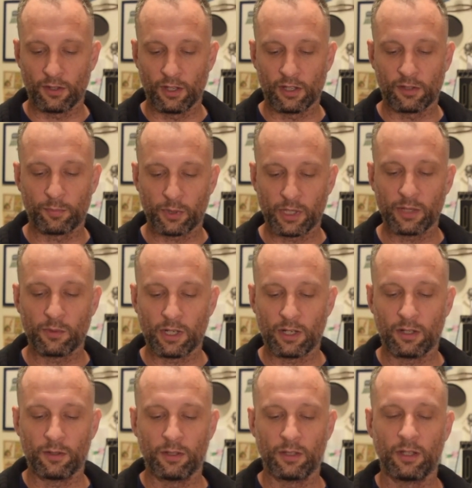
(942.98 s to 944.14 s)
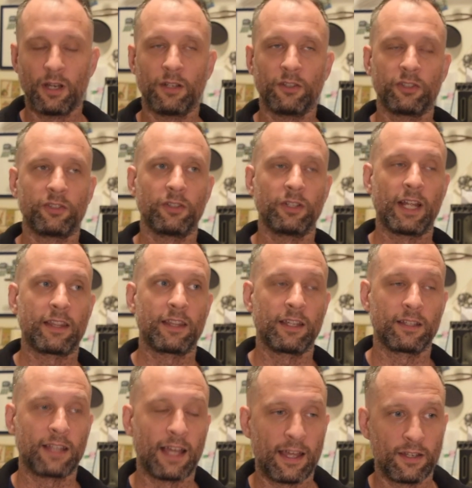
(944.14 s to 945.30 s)
it's pretty well understood, I
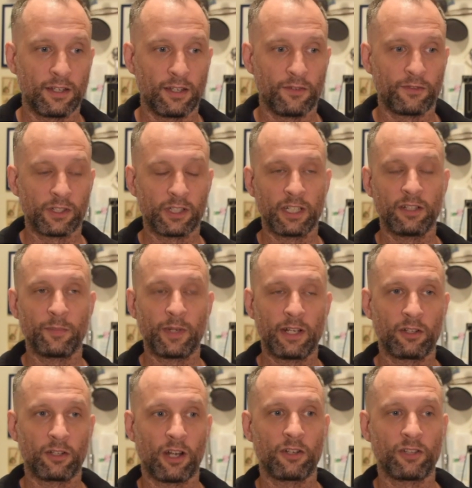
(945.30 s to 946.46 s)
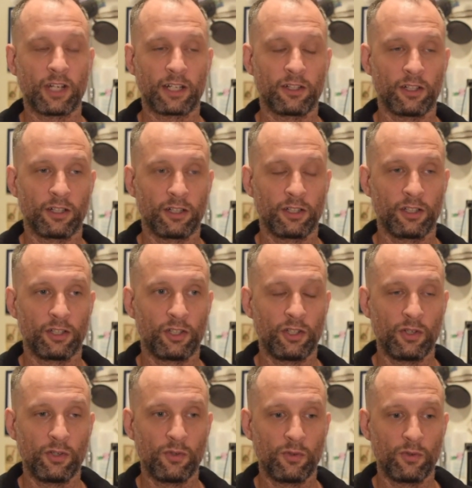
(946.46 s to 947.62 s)
think, that if you're an independent contractor,
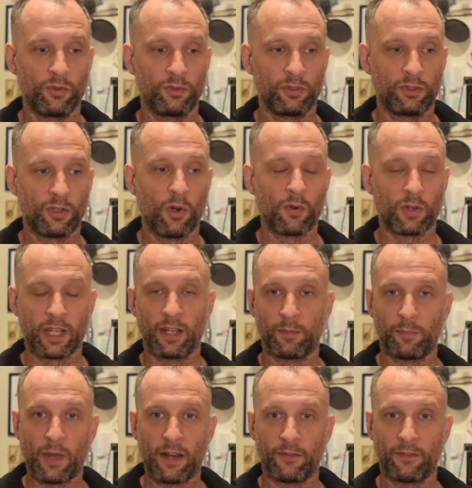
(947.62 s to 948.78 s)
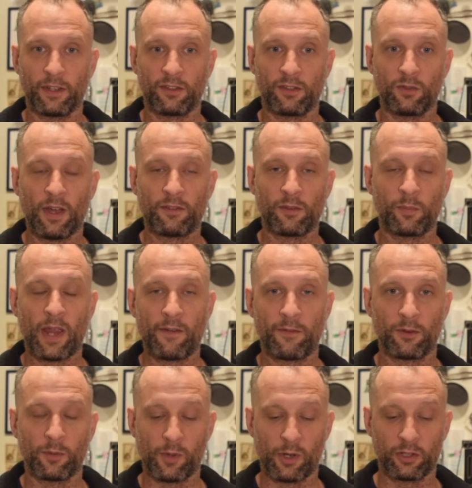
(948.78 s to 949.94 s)
you don't get benefits. You have to pay for
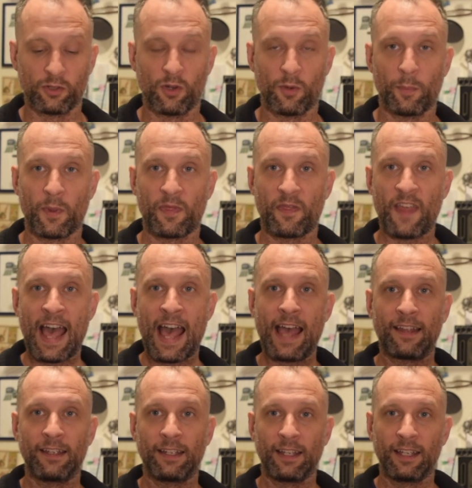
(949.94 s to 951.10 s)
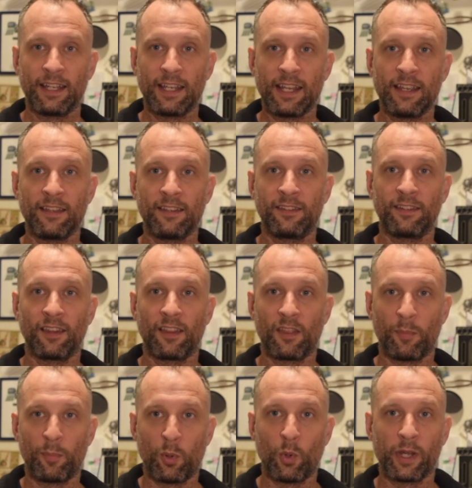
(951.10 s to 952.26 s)
them on your own. But that is the
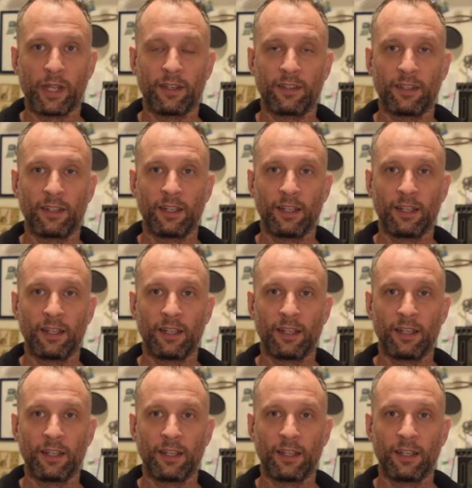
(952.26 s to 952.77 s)
point.